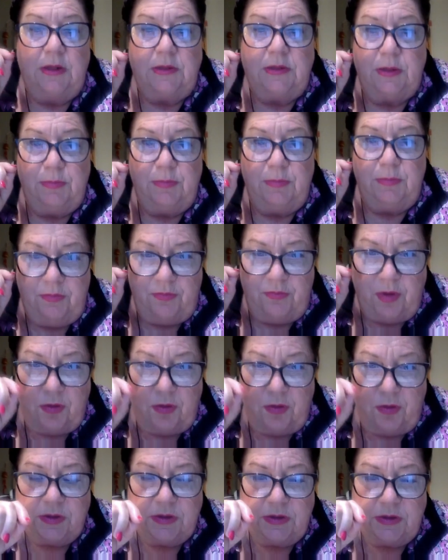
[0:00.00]
to be
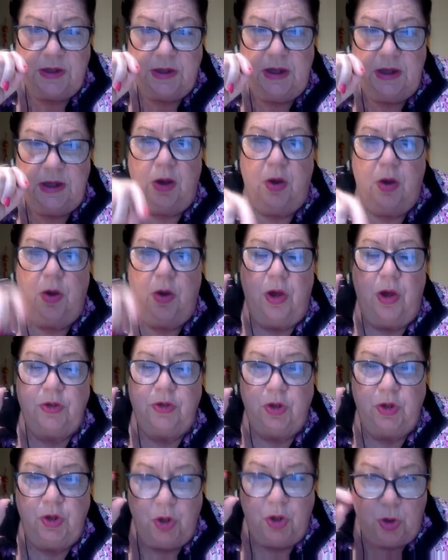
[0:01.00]
focusing on
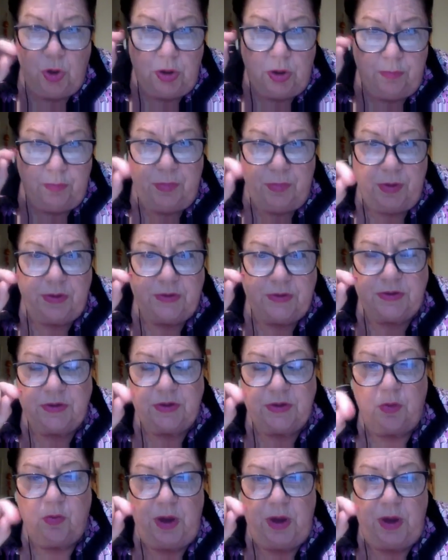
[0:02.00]
your
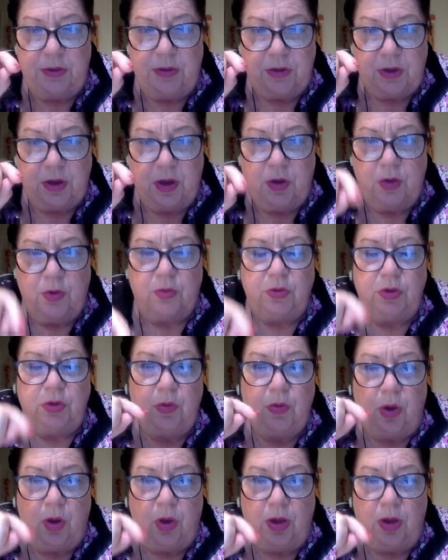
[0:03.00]
personal wealth code. You
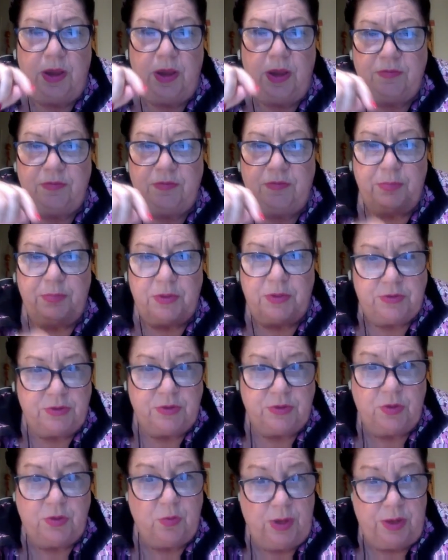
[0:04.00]
all have a
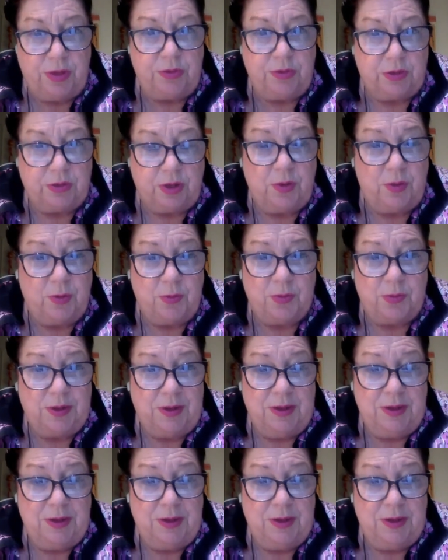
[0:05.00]
personal wealth code.